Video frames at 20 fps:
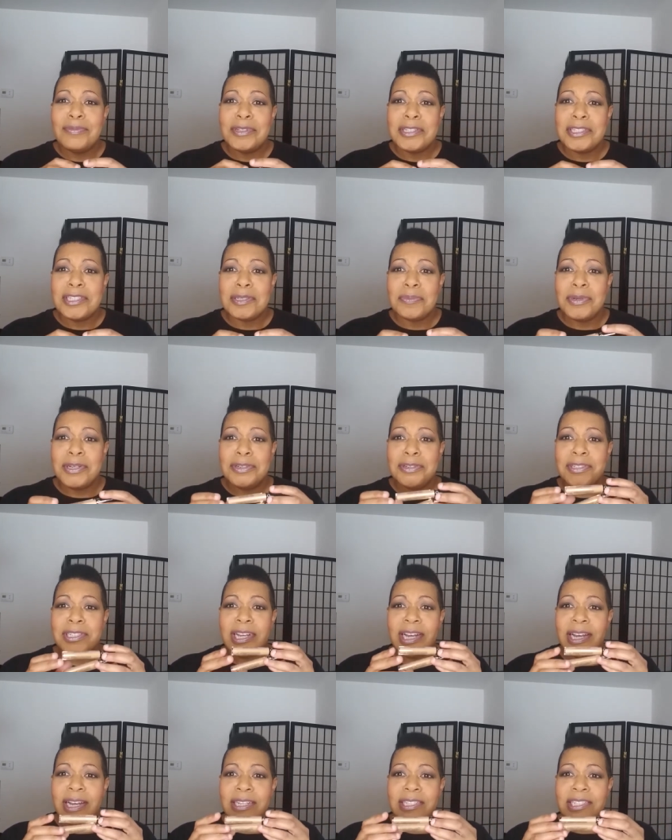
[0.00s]
which is
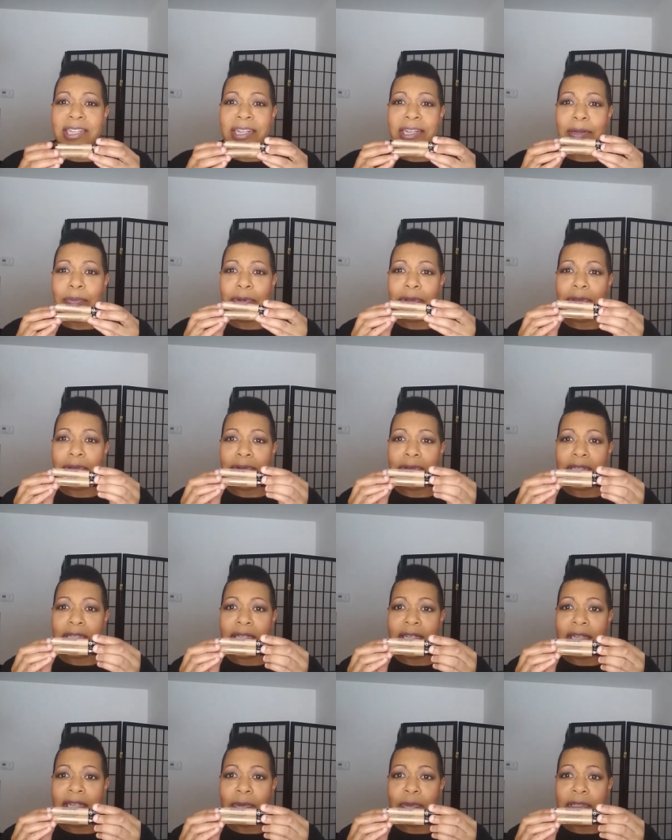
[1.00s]
Butterscotch, and number
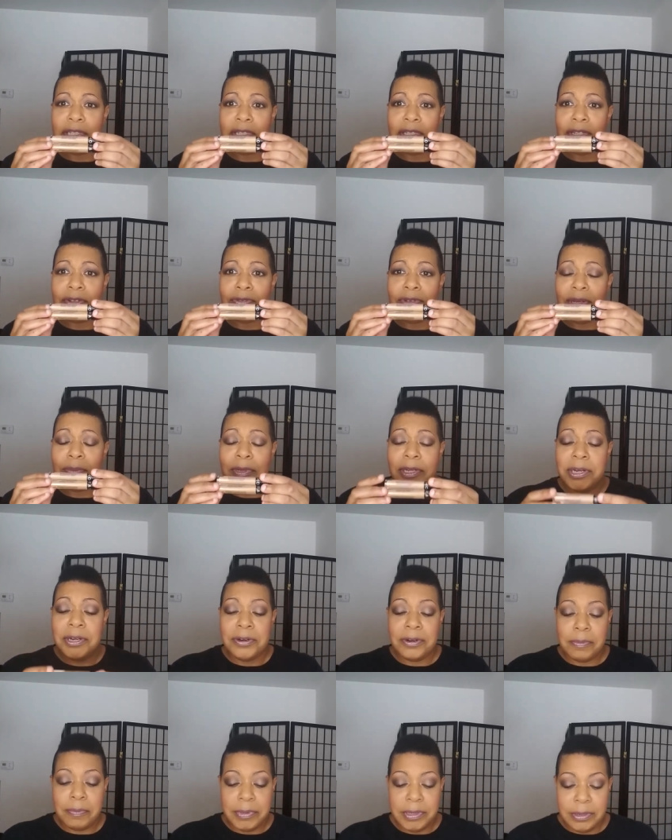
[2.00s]
13, which is Cream
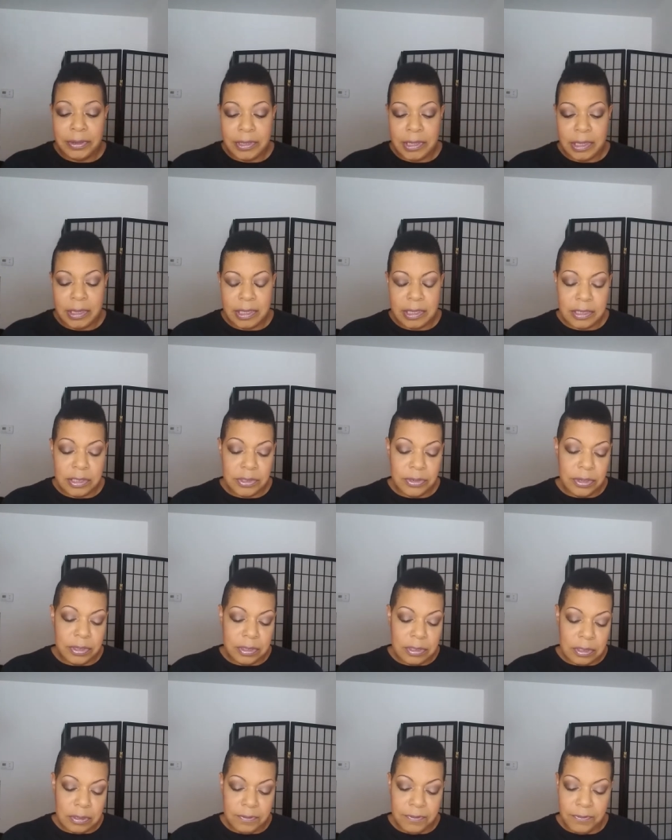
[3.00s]
Caramel. And these are
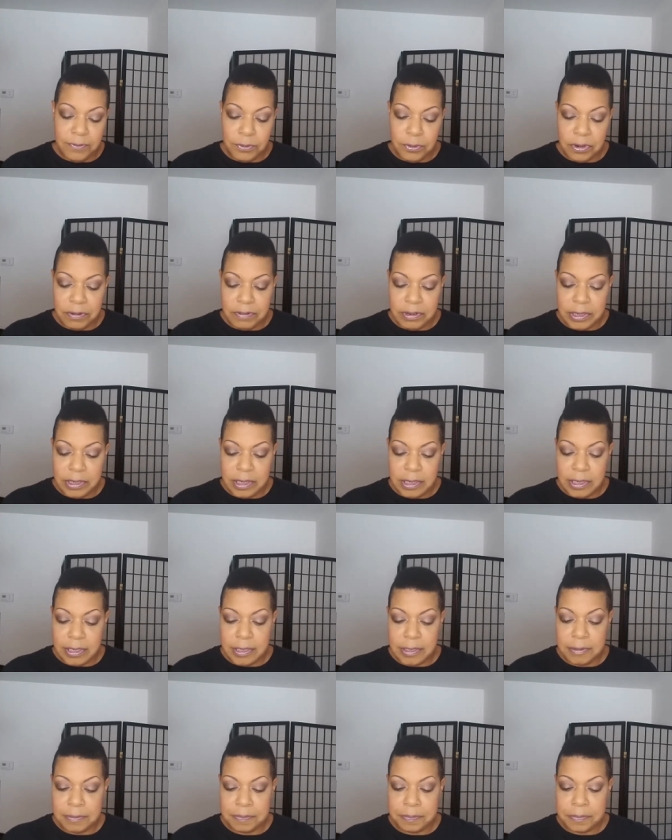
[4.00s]
the
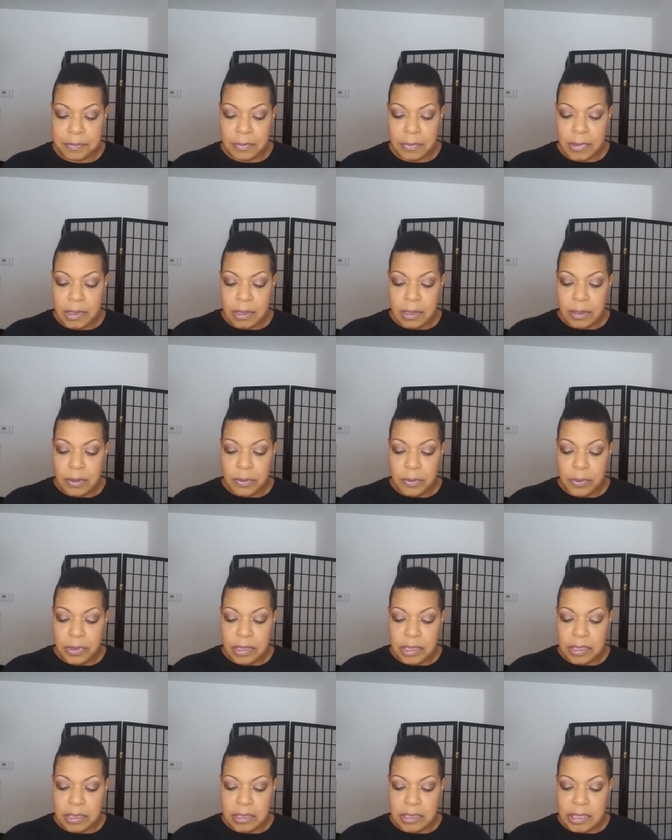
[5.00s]
Sephora
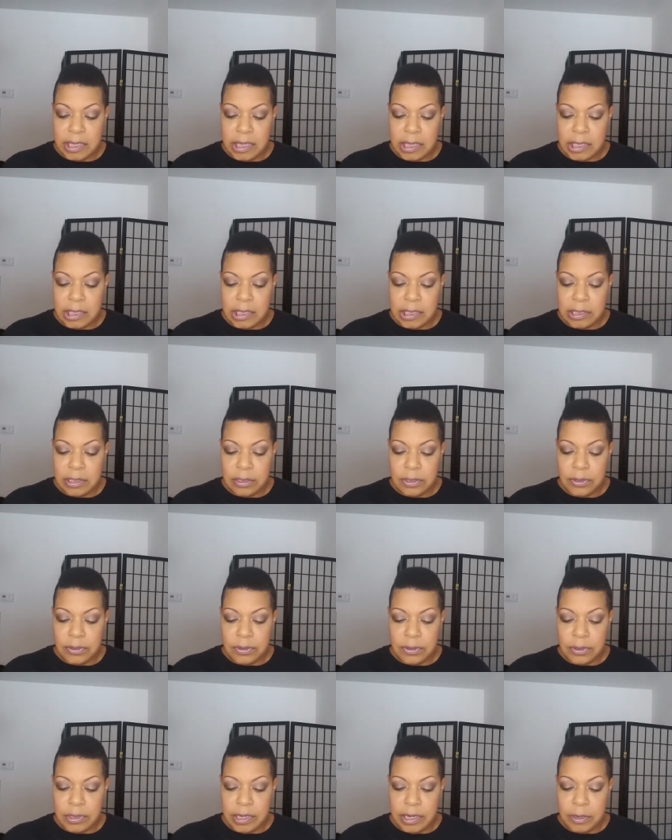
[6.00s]
what exactly is it
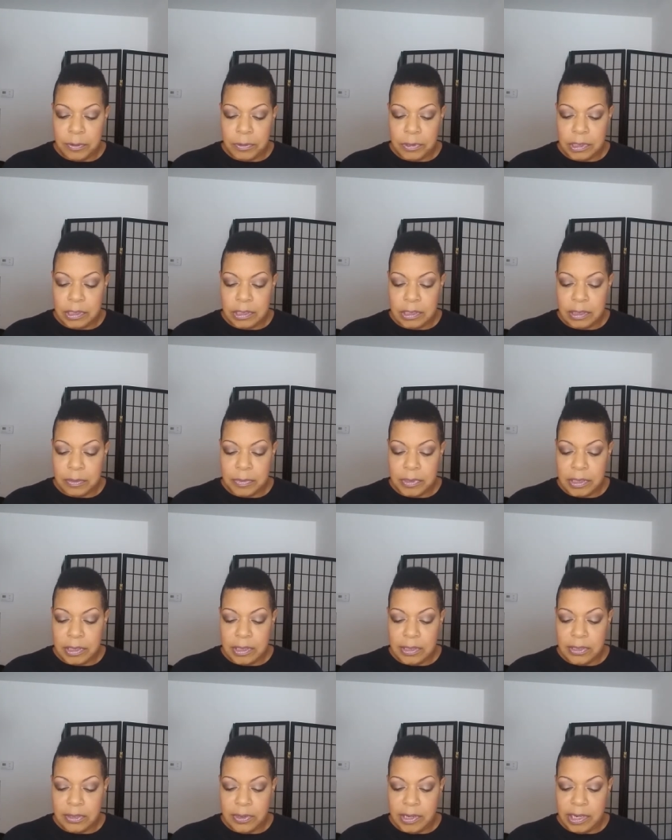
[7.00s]
called? I will list it
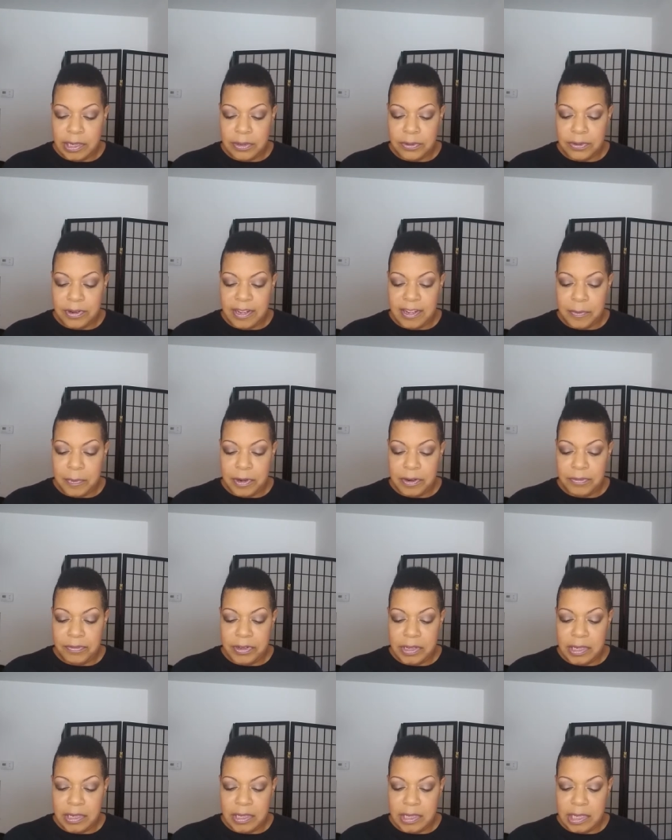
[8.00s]
below. I don't have my
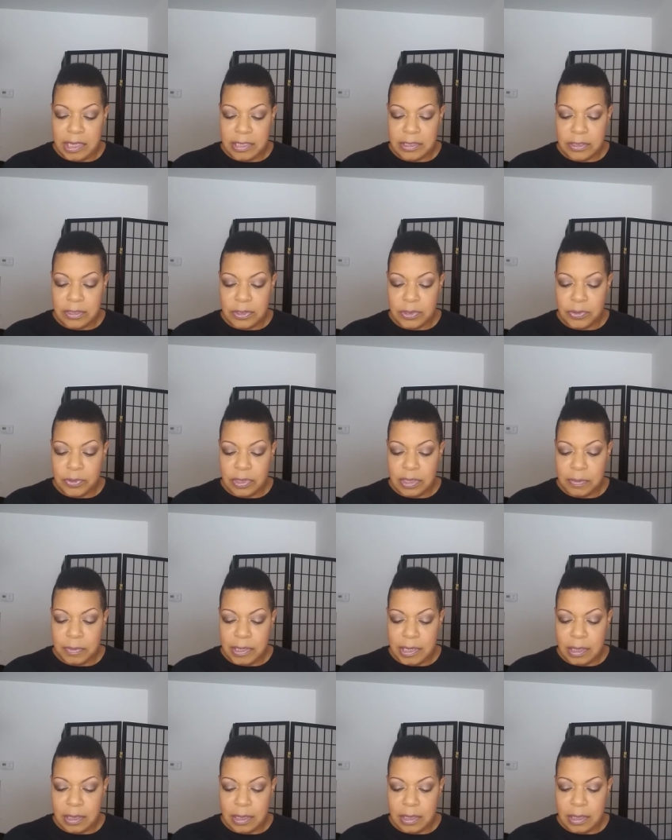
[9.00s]
reading glasses on,
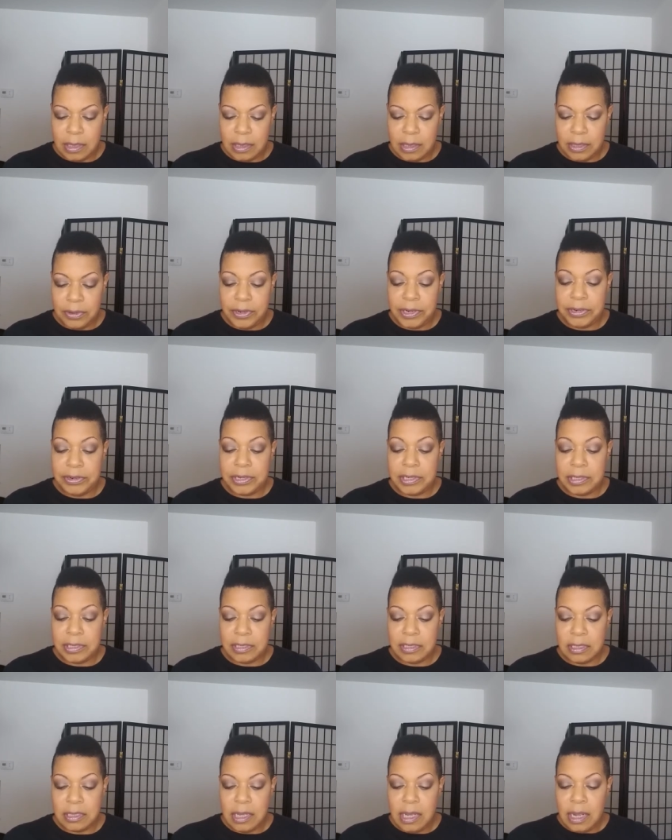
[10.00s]
but I think, oh, here it
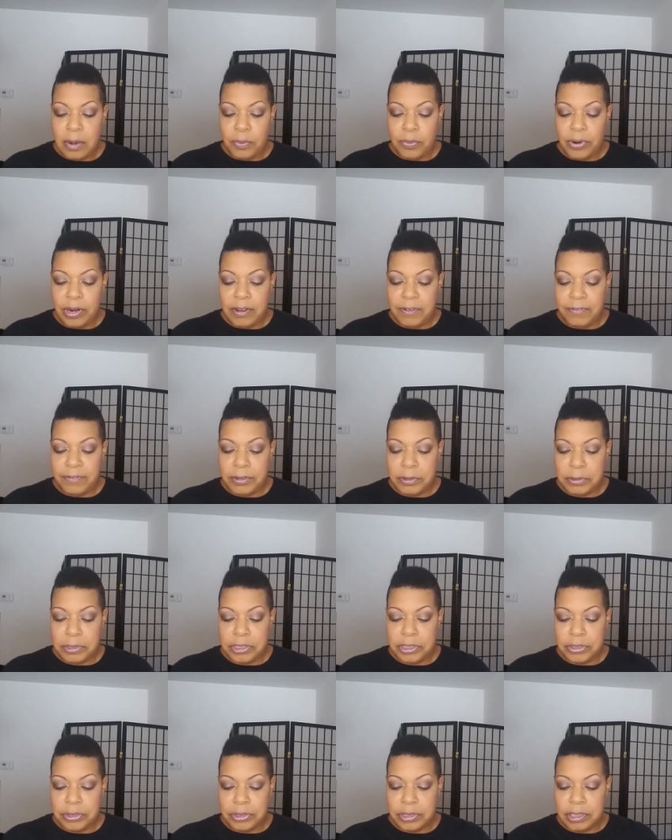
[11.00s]
is. Bright
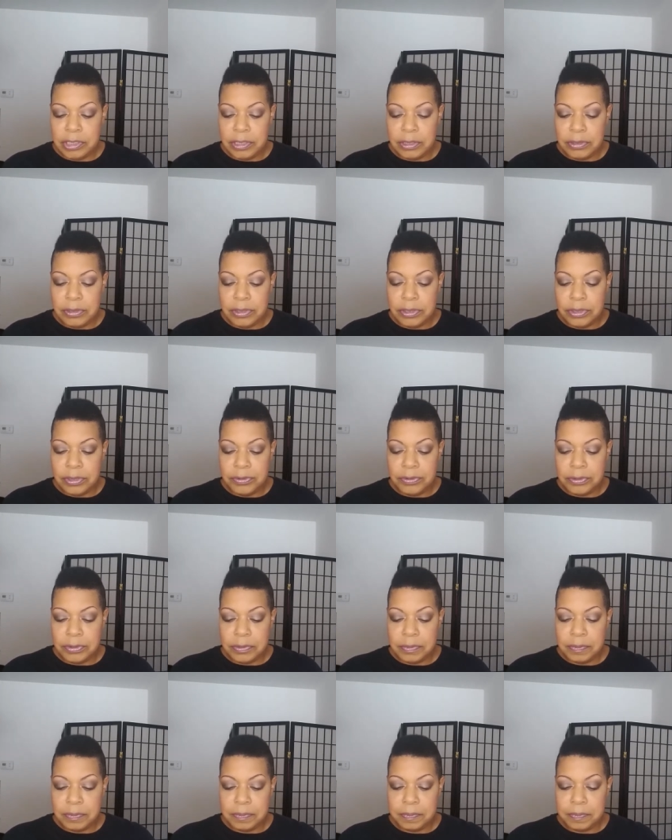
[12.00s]
Future Gel
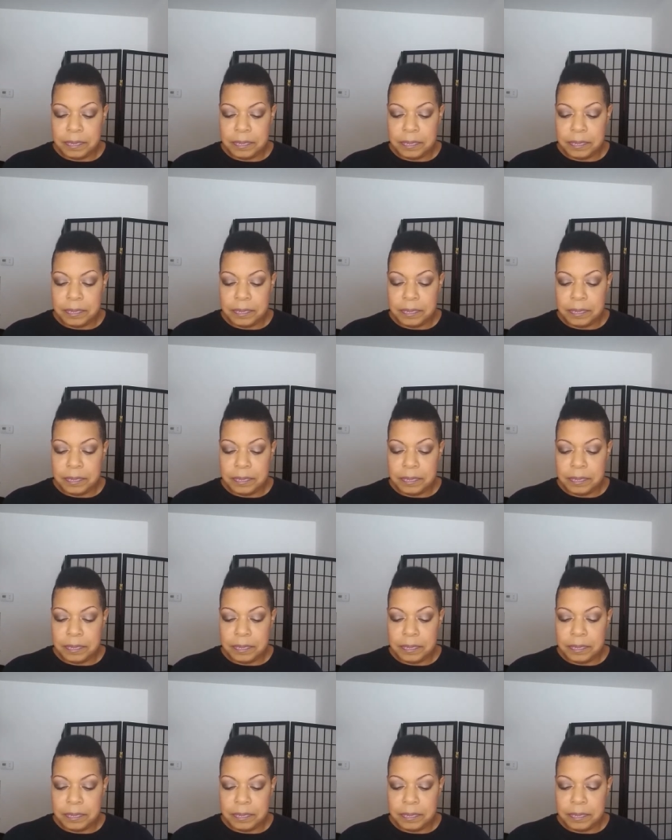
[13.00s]
Serum